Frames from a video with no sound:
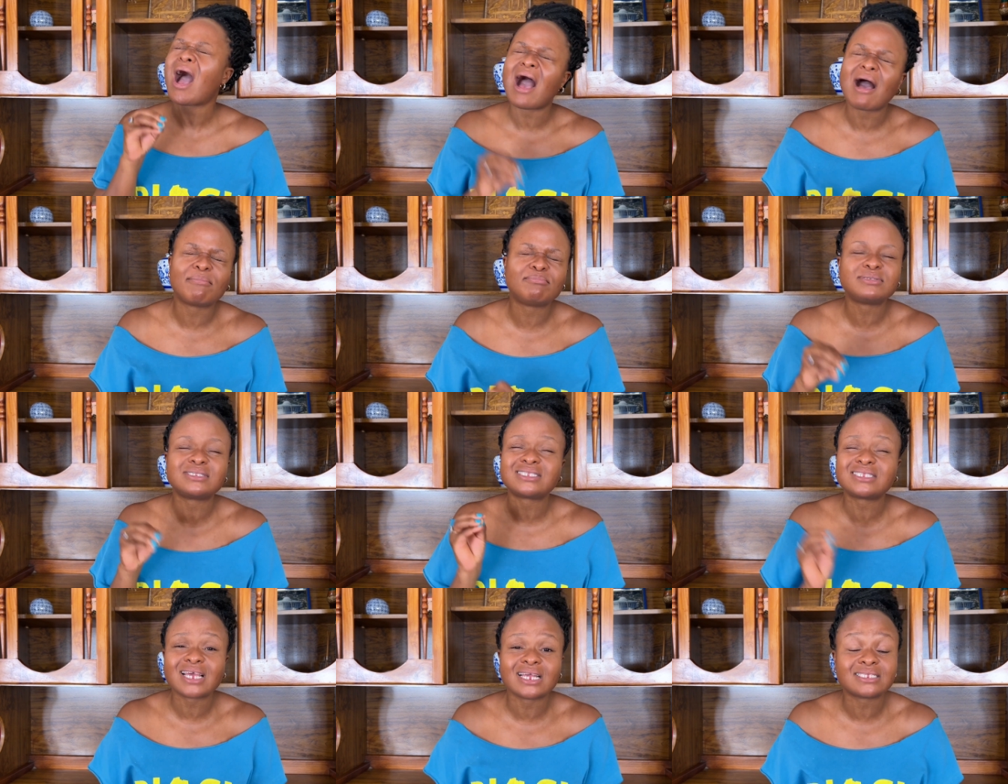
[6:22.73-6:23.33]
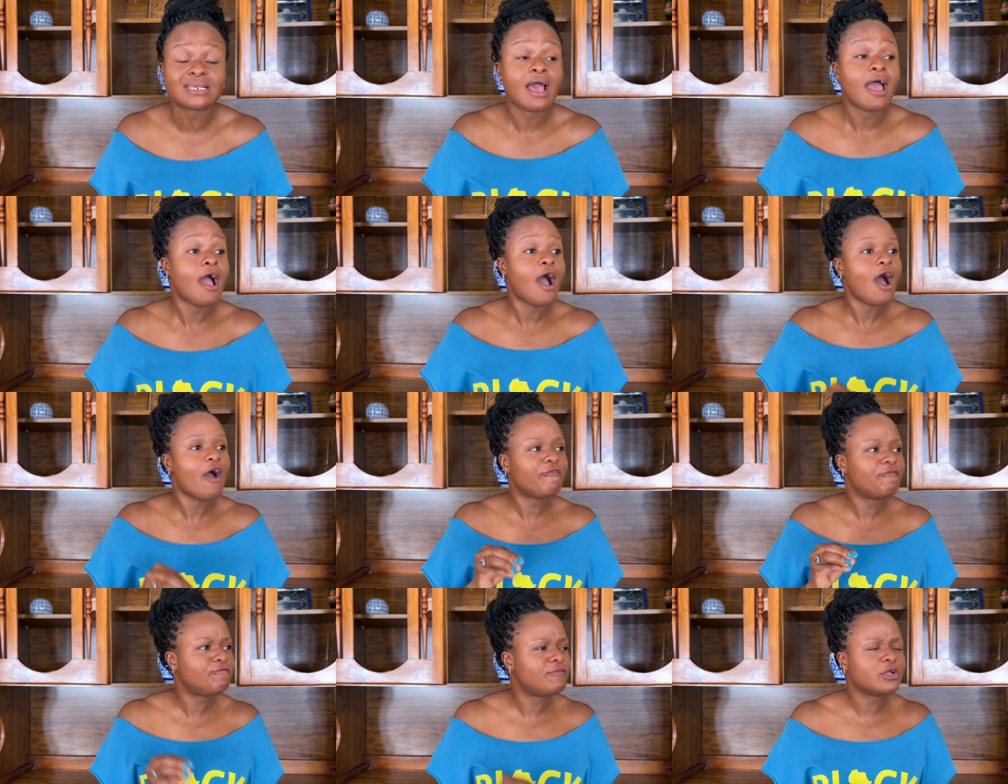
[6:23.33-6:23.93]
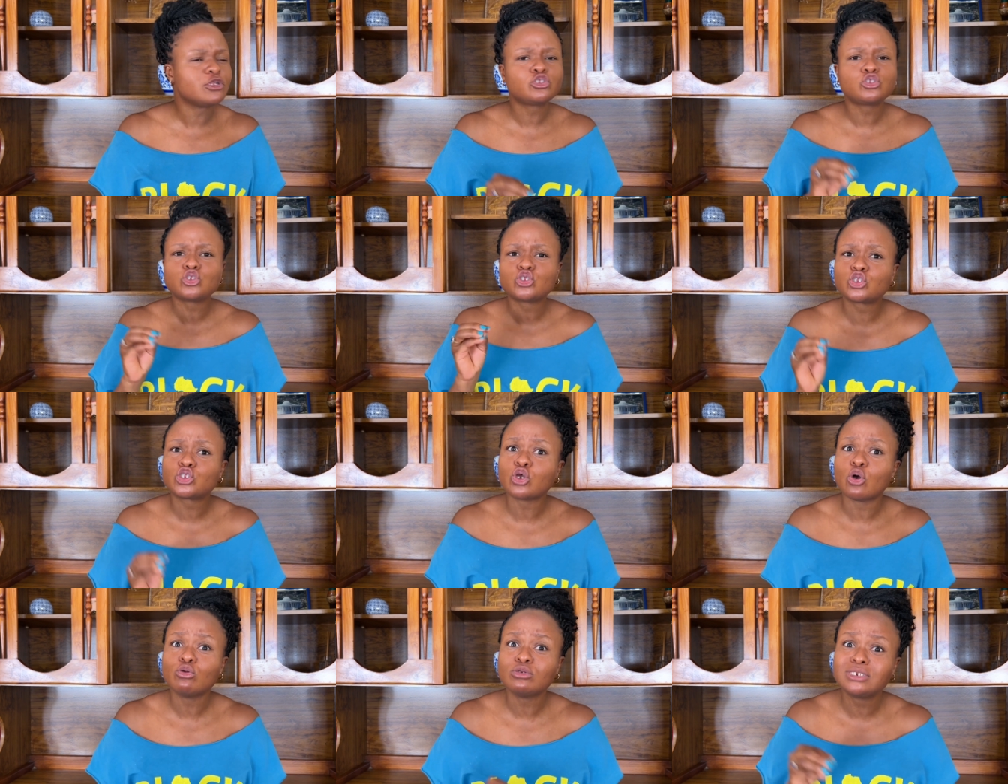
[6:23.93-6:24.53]
upset. I felt
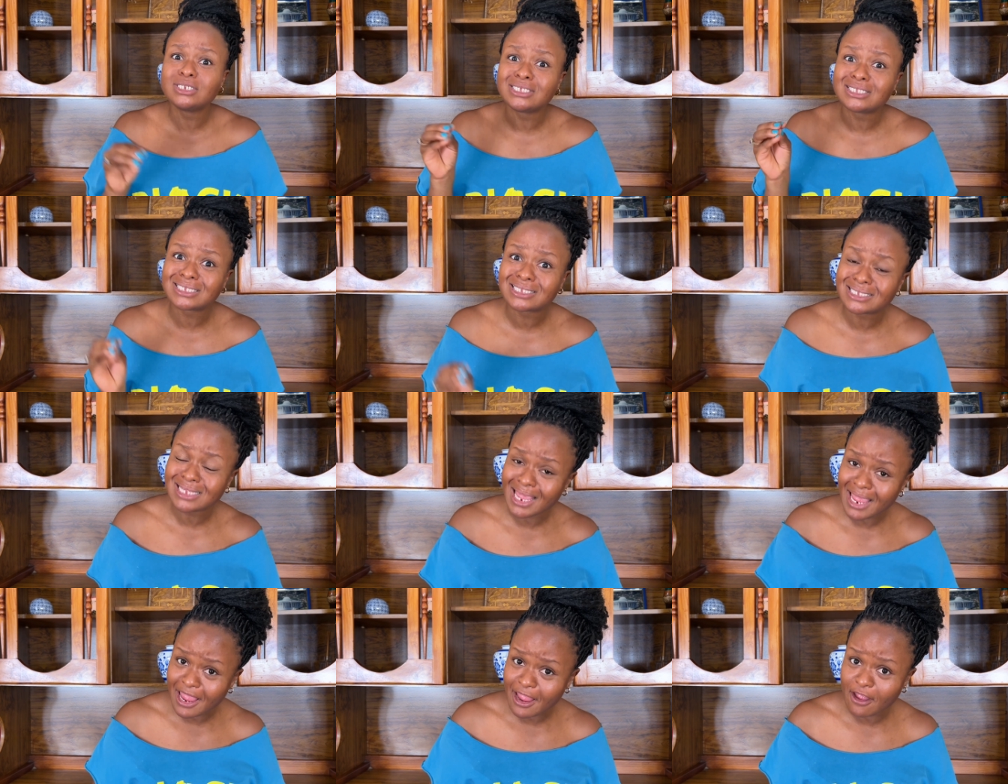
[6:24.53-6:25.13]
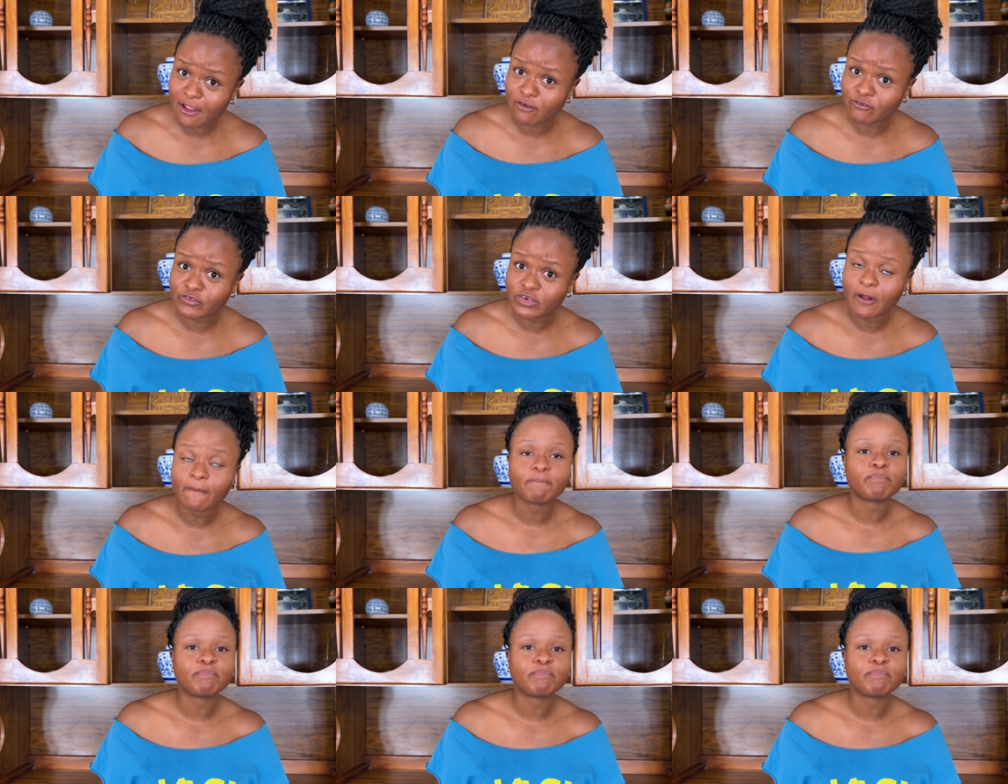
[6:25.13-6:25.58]
so deceived.